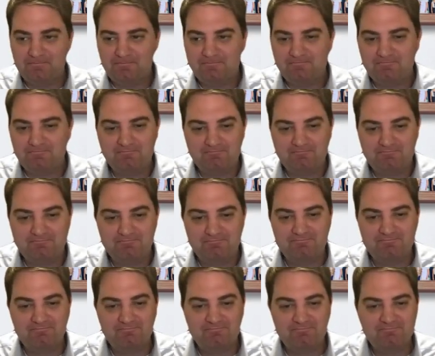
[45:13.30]

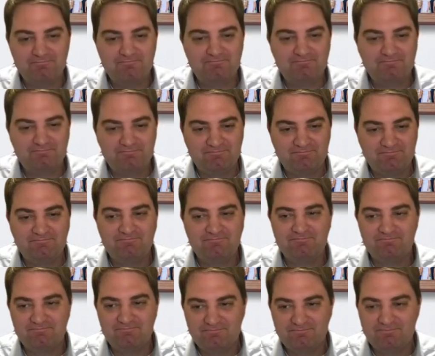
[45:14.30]

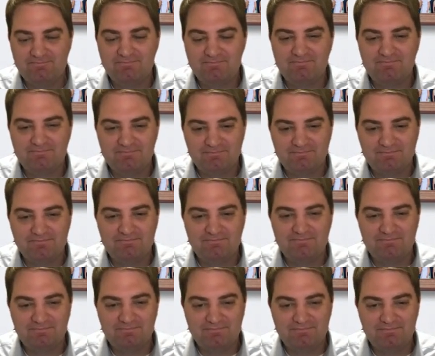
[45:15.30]

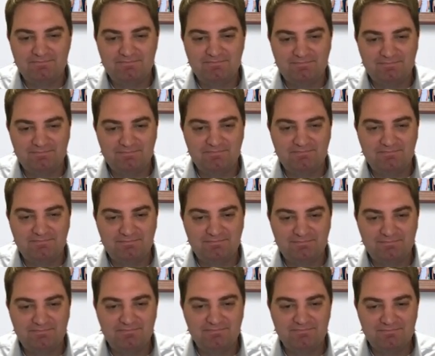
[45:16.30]

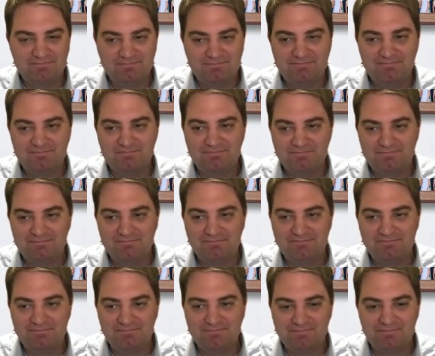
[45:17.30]

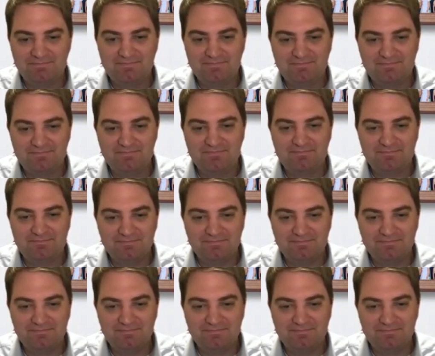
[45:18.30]
This person isn't speaking.